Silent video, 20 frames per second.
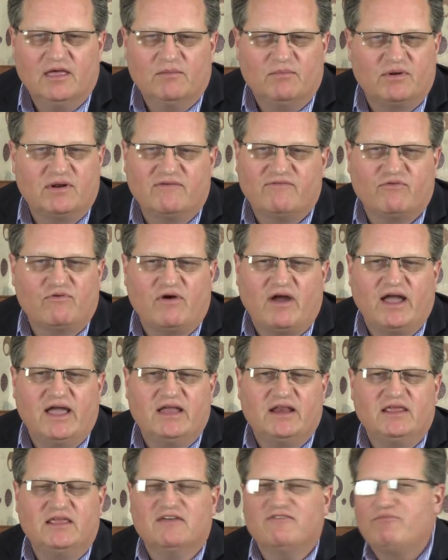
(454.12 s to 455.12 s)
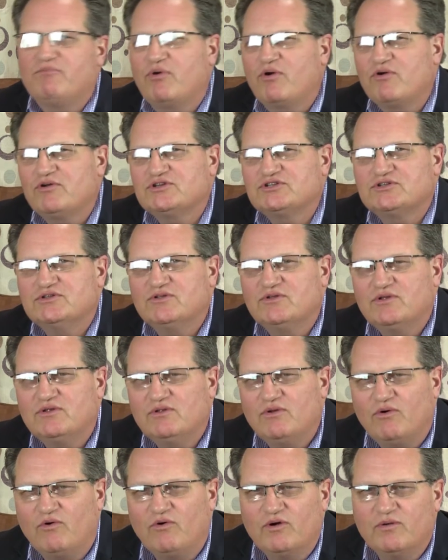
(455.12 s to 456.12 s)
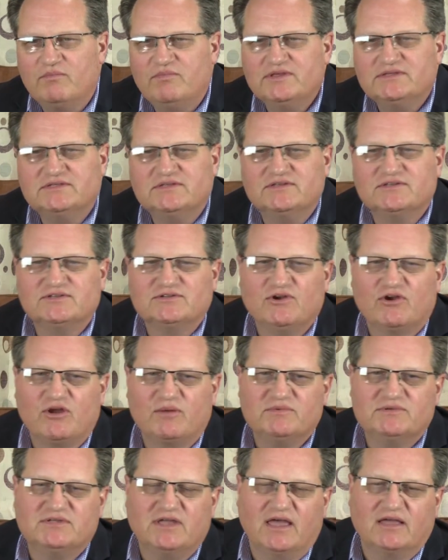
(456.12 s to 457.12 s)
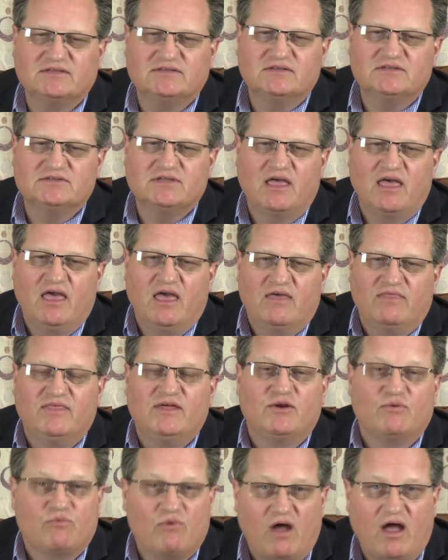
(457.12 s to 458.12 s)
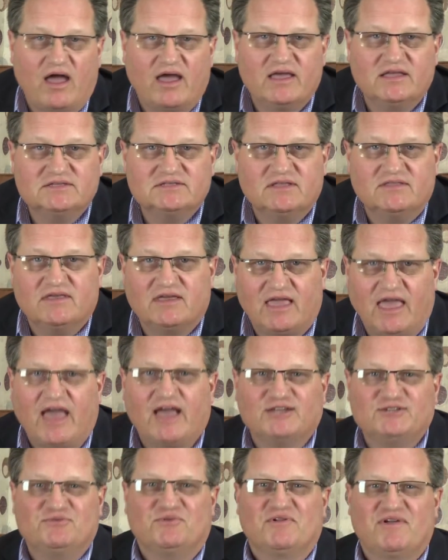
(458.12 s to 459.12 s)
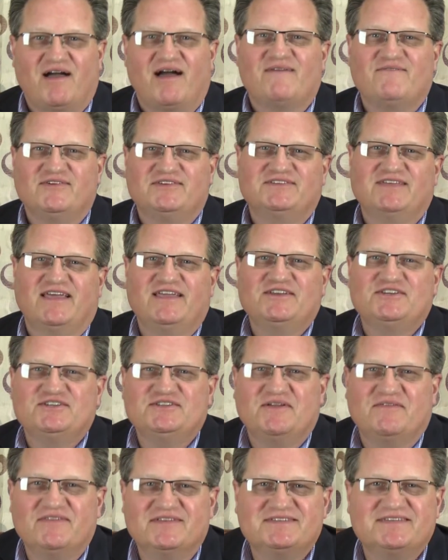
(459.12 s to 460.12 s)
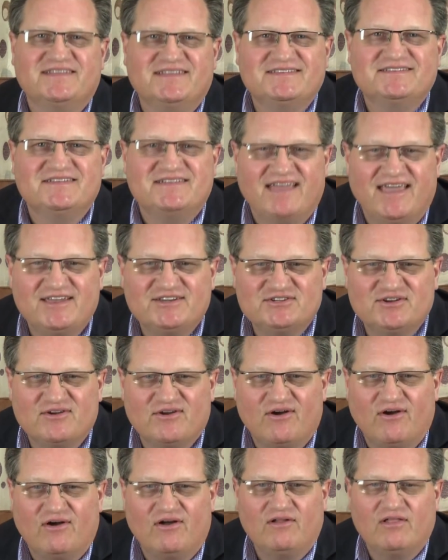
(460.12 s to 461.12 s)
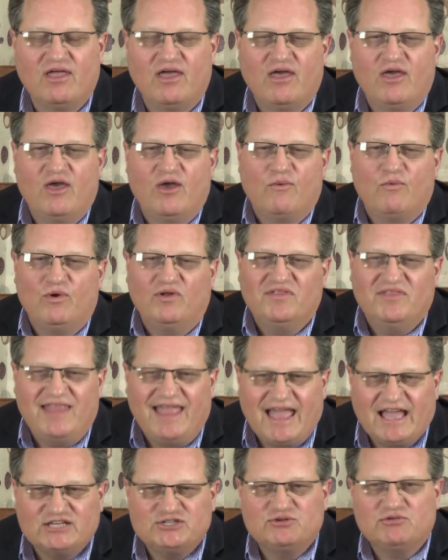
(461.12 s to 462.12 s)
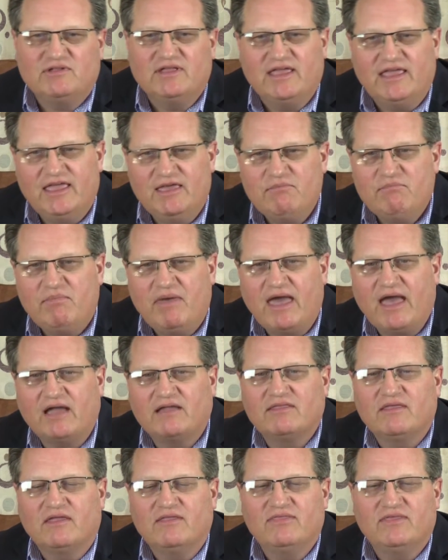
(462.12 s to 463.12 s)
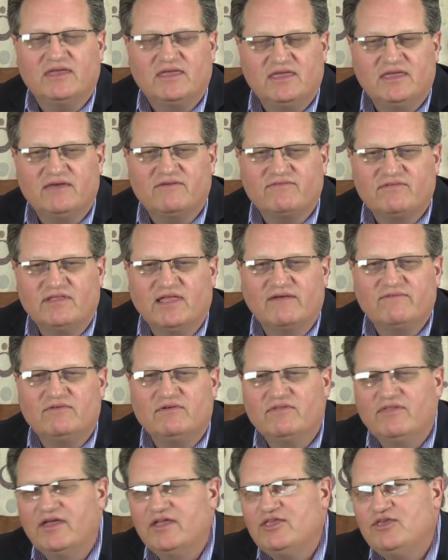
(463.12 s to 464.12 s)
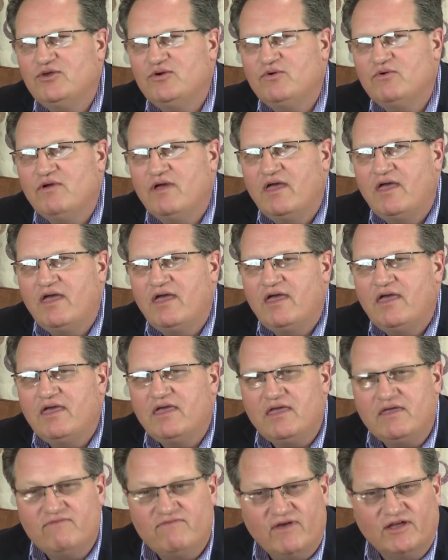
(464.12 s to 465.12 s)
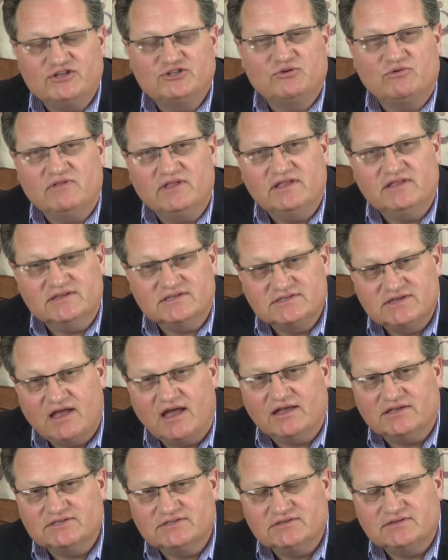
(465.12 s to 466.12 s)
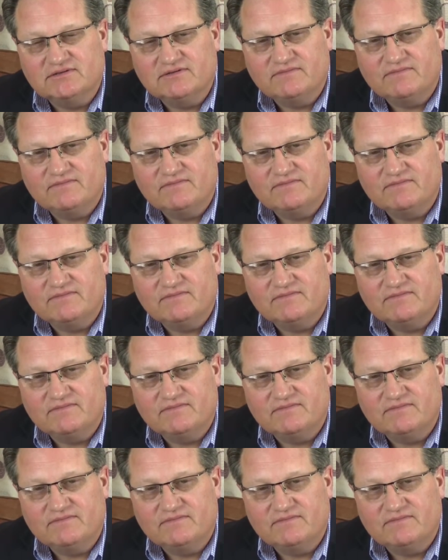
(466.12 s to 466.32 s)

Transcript: but a variety of personal or business circumstances that arise in the casual conversation of the solicitation call will naturally impact the gift level that you eventually discuss.